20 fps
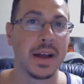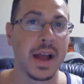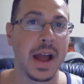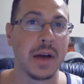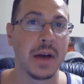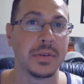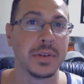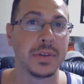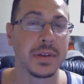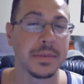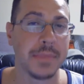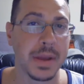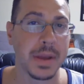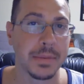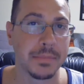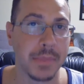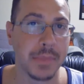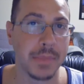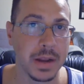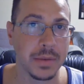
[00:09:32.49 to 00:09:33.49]
how you can
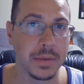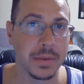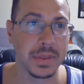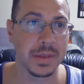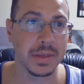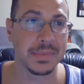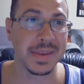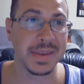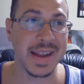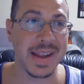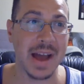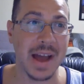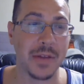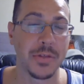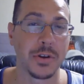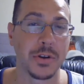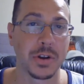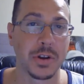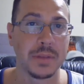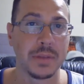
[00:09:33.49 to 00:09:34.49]
make money with them and how
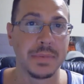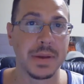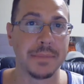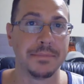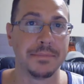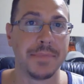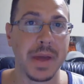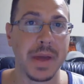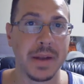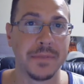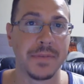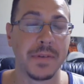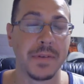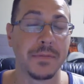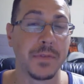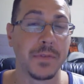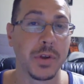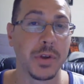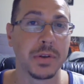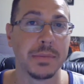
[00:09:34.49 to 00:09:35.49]
they're gonna be a benefit
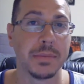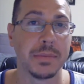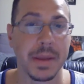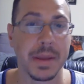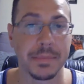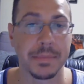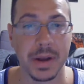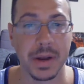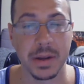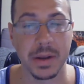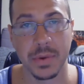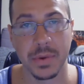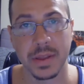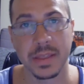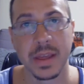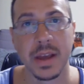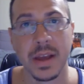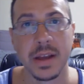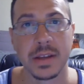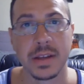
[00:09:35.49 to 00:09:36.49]
for you to make money with.